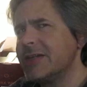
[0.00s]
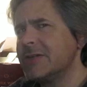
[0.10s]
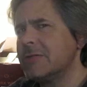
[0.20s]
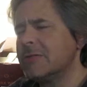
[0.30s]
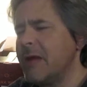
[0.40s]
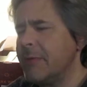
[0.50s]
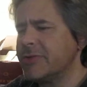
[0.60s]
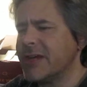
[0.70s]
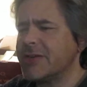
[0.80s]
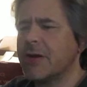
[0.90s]
school, maybe it
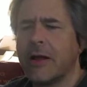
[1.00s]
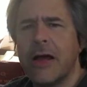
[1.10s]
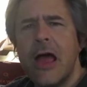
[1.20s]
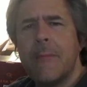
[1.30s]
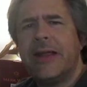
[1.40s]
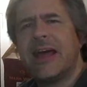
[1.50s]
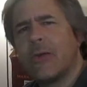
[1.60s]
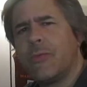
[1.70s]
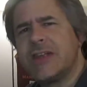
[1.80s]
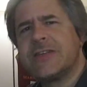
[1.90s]
was high school, I don't know. But he got
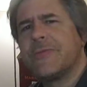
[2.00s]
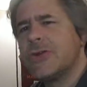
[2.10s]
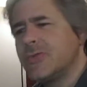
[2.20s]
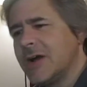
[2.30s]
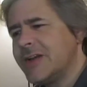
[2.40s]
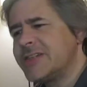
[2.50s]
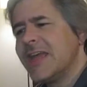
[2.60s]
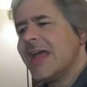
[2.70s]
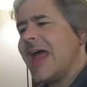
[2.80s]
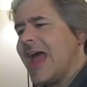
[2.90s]
arrested for drugs,
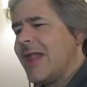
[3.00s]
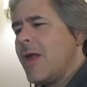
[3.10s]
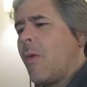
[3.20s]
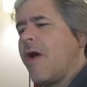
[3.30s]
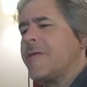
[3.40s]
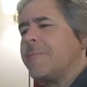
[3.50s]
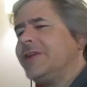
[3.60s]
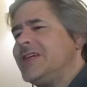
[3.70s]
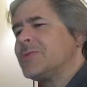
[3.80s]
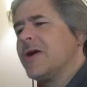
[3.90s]
and while the
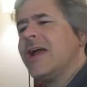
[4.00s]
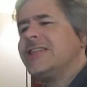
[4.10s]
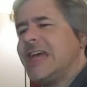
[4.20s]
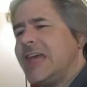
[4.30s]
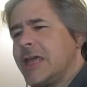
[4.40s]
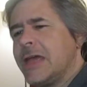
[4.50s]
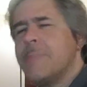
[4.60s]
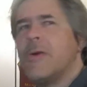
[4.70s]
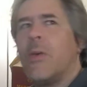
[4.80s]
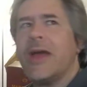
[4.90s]
police were taking
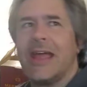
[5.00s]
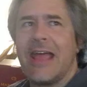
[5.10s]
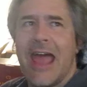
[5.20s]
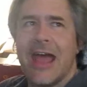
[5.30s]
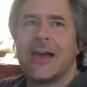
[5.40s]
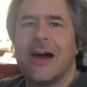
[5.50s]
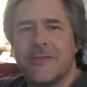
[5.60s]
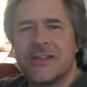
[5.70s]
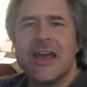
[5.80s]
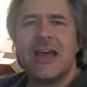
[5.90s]
him away in
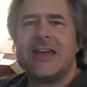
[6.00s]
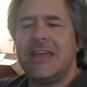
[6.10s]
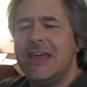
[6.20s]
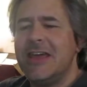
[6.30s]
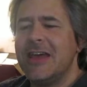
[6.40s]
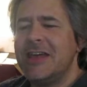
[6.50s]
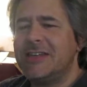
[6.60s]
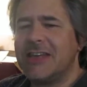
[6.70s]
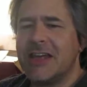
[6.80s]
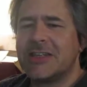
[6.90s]
handcuffs, he he
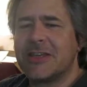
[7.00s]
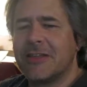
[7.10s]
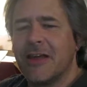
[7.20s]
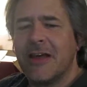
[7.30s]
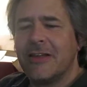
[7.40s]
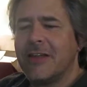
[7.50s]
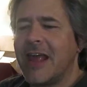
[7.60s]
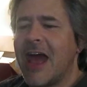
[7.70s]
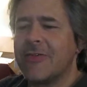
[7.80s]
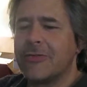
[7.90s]
says to the the
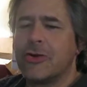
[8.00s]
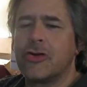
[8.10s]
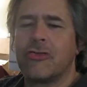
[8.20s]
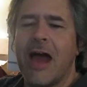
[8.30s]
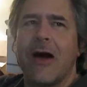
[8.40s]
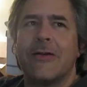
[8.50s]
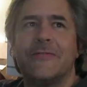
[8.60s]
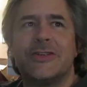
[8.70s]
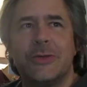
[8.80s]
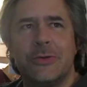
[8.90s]
gathered crowd
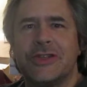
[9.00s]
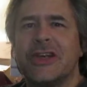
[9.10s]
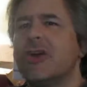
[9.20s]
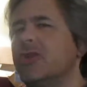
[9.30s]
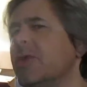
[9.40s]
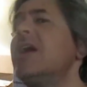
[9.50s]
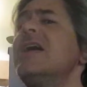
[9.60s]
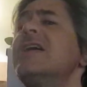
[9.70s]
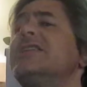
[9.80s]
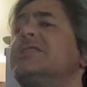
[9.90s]
of students,
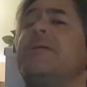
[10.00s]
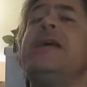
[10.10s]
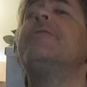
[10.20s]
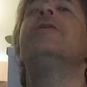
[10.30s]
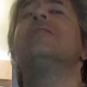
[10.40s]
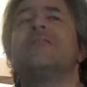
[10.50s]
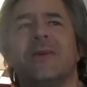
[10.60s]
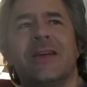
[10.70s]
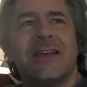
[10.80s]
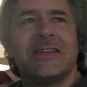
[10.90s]
"Drugs, people!"
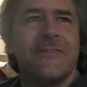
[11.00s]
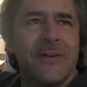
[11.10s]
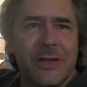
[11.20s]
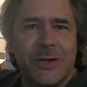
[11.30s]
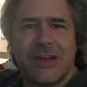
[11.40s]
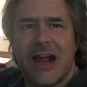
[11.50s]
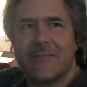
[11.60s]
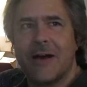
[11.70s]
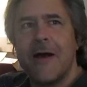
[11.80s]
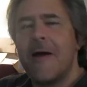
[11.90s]
So I guess he felt he was kind
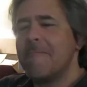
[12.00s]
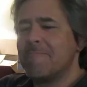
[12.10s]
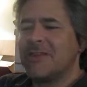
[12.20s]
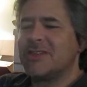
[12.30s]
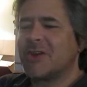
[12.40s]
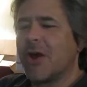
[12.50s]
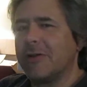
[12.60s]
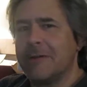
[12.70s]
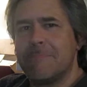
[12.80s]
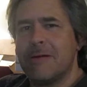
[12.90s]
of a
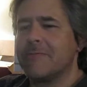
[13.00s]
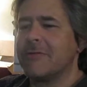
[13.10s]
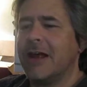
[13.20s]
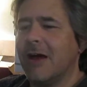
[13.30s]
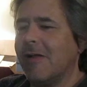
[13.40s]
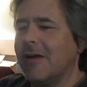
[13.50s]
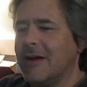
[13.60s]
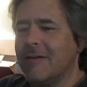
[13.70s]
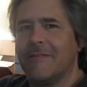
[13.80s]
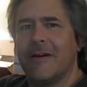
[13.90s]
Scarlet Pimpernel
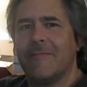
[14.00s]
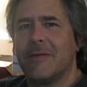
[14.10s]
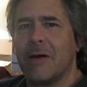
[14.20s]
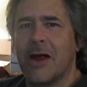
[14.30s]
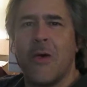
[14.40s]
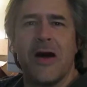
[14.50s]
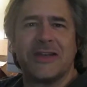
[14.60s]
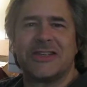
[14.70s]
of, of the marijuana